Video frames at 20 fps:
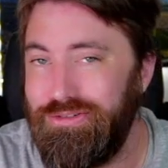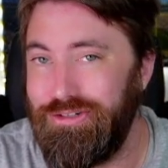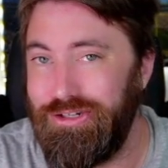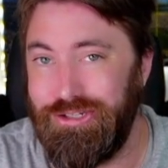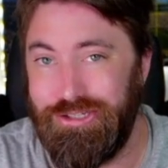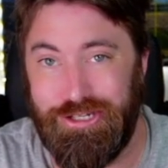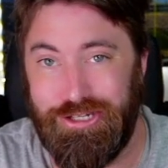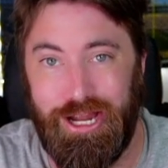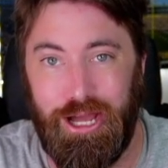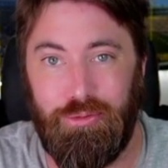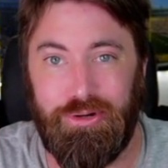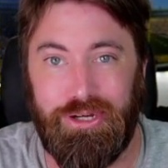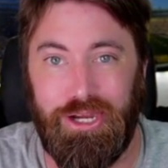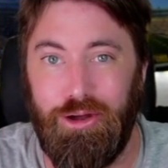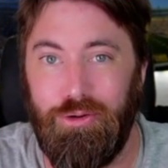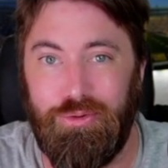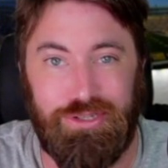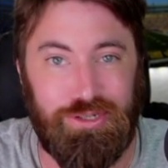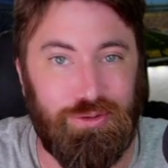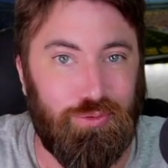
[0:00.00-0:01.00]
Does it not work
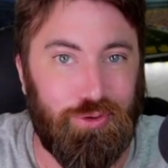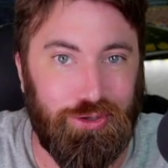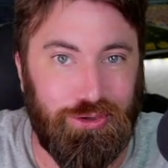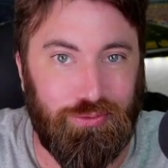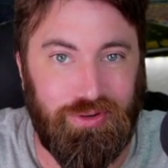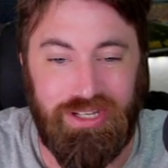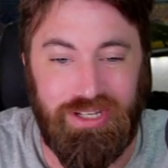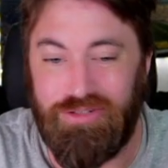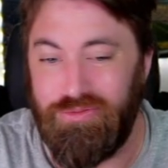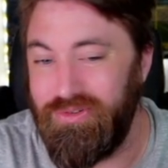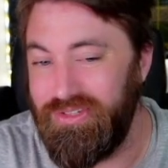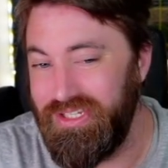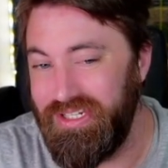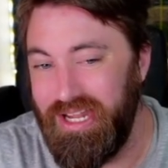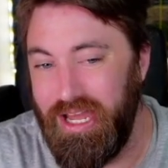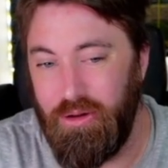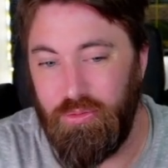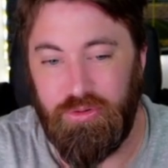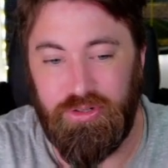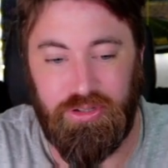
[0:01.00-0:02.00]
out? Was it worth the risk? Was it
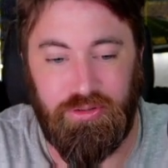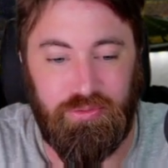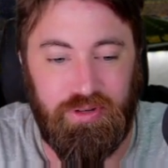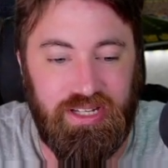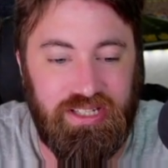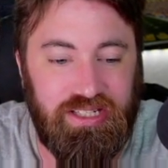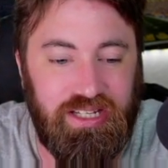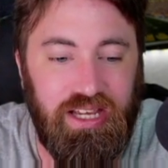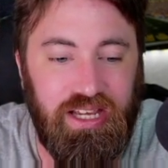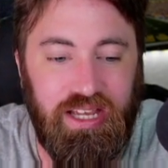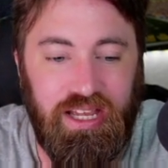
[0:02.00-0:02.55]
not worth the risk?